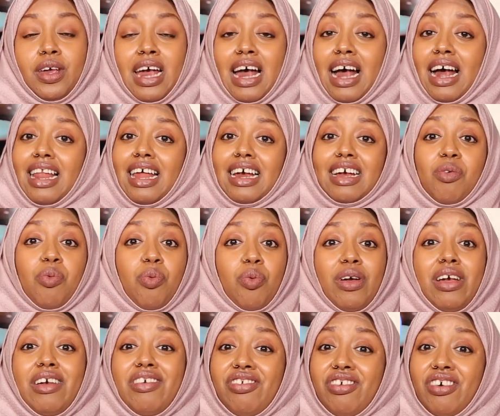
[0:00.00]
yeah, like
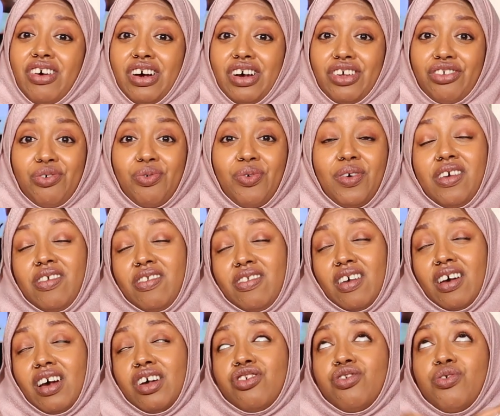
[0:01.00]
research.
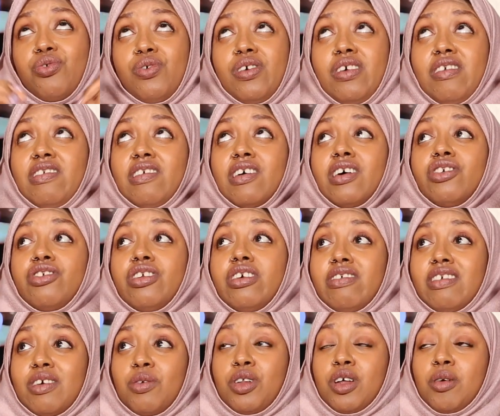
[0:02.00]

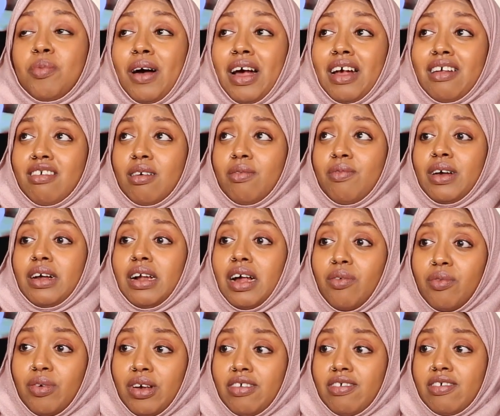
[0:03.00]
Let's see, when you buy something,
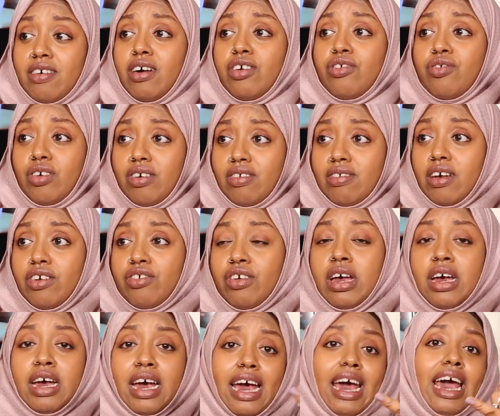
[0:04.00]
like research.
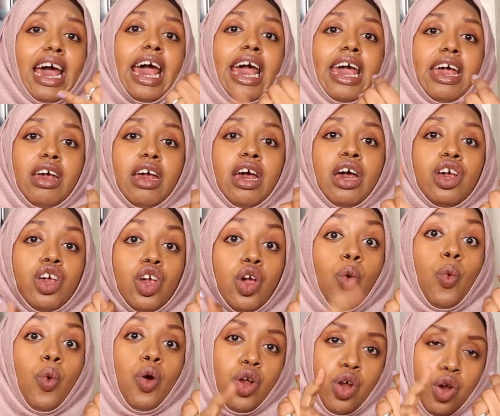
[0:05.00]

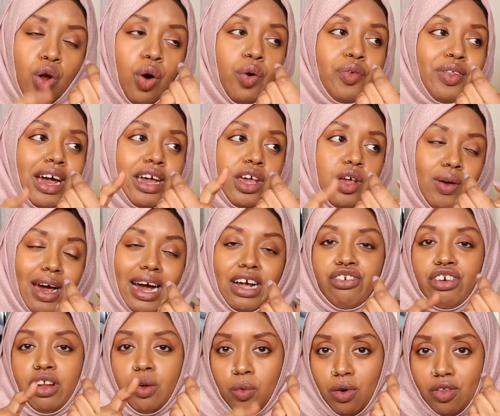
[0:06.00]
You would know that you
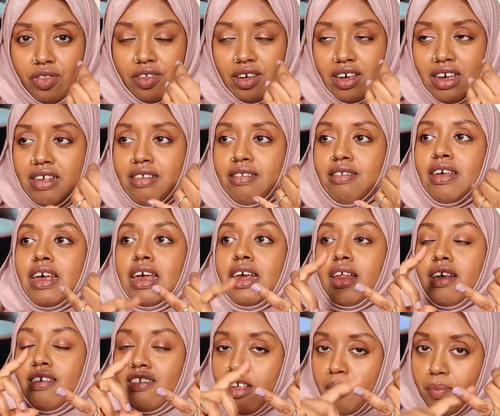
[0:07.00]
actually want this. It
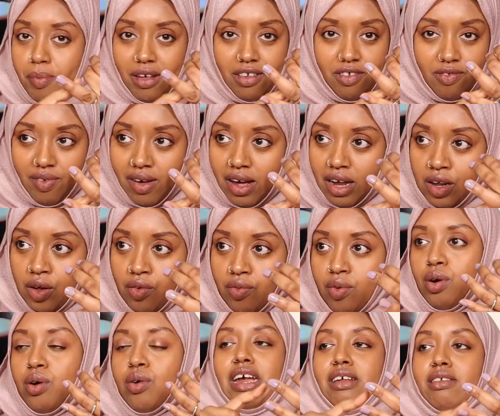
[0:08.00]
is the best value
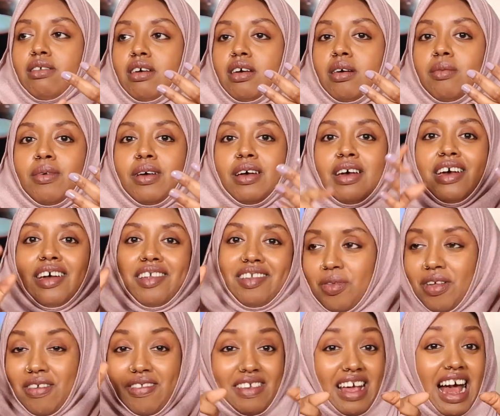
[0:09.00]
for item.
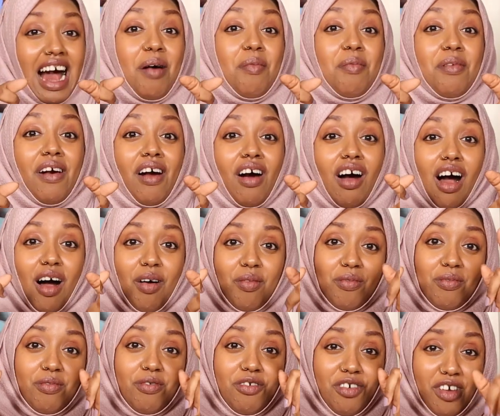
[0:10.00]
This camera
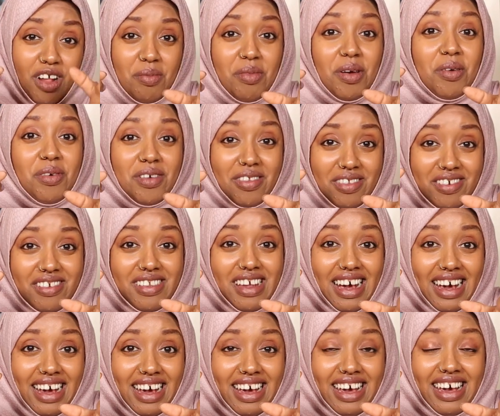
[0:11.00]
I'm filming with
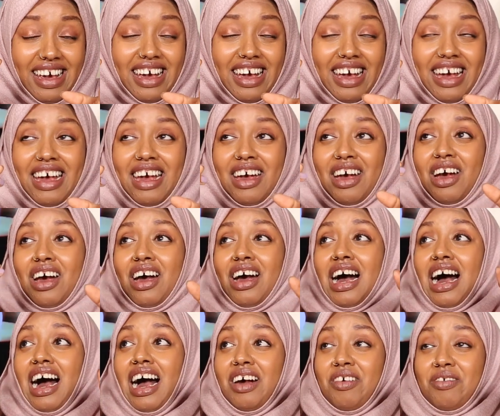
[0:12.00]
today,
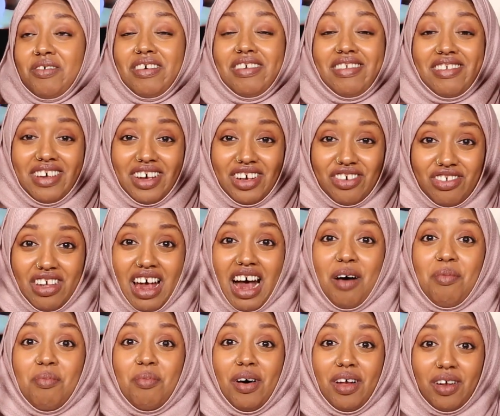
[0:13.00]
I researched
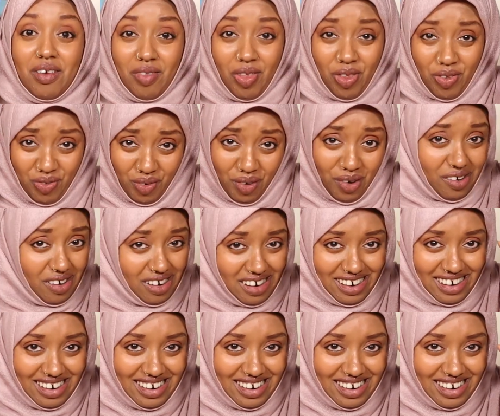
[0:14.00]
a month for.